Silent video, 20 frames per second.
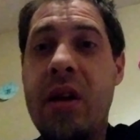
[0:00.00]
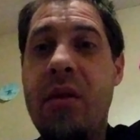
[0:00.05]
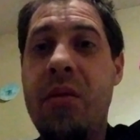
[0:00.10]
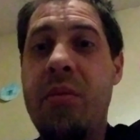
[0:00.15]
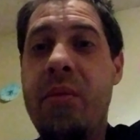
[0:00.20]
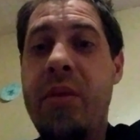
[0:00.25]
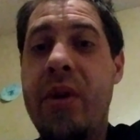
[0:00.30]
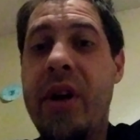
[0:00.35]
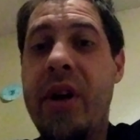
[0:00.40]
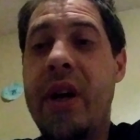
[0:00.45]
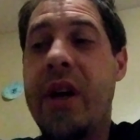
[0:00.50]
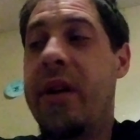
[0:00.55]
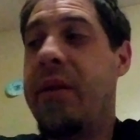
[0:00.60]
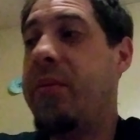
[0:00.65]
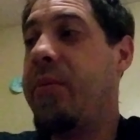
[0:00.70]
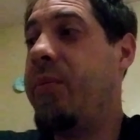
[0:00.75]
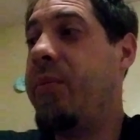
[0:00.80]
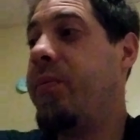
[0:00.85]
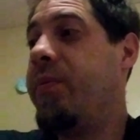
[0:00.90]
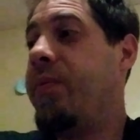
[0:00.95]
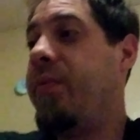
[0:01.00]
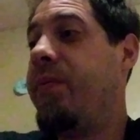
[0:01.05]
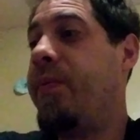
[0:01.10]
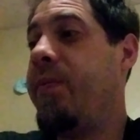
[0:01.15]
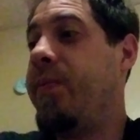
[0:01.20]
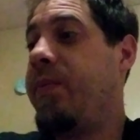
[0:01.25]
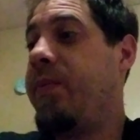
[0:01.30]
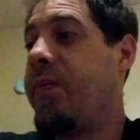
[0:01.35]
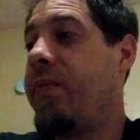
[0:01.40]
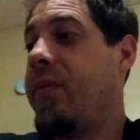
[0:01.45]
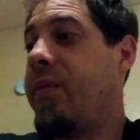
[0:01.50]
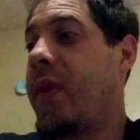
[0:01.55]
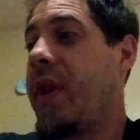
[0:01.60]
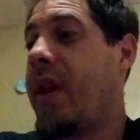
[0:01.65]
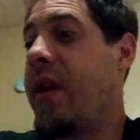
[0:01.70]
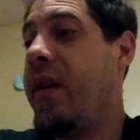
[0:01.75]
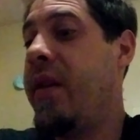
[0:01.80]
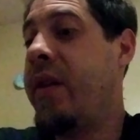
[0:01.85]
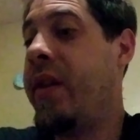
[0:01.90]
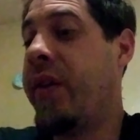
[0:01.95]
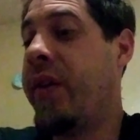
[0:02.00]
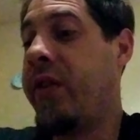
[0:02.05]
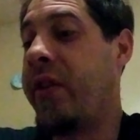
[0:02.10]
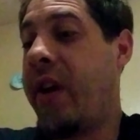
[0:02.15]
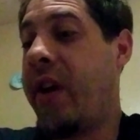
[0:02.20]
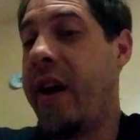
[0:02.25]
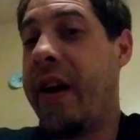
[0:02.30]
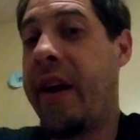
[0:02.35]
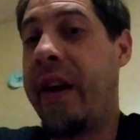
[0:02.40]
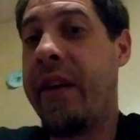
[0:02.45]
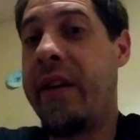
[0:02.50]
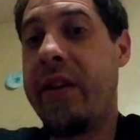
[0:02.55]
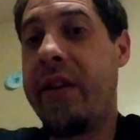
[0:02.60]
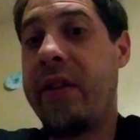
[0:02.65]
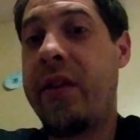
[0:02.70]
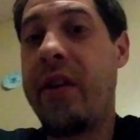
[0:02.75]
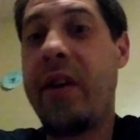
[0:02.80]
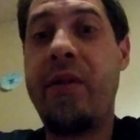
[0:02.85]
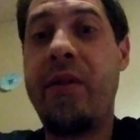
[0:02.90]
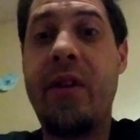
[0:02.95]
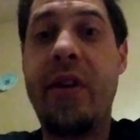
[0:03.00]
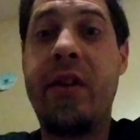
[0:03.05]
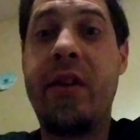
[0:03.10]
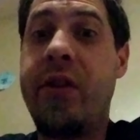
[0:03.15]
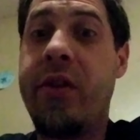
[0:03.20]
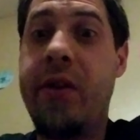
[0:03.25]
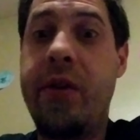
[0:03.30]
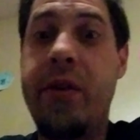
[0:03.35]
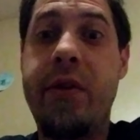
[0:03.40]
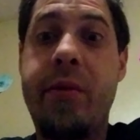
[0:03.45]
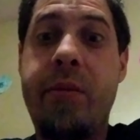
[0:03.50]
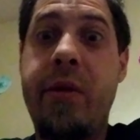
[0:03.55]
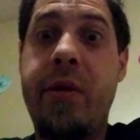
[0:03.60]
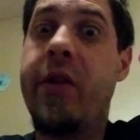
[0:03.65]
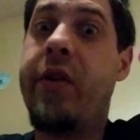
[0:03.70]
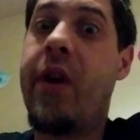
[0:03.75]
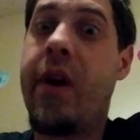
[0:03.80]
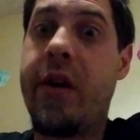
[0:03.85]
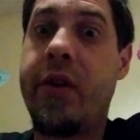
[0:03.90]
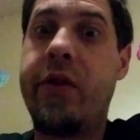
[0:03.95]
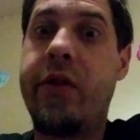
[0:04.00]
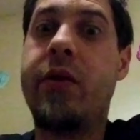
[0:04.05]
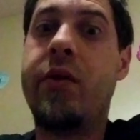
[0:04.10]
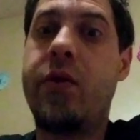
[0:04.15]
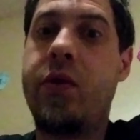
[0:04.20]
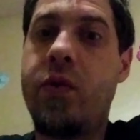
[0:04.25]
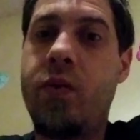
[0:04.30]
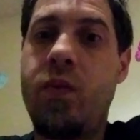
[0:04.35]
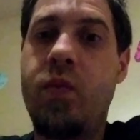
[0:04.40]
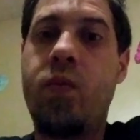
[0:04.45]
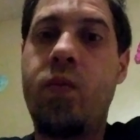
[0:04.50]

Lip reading: But the scientists have these huge projections.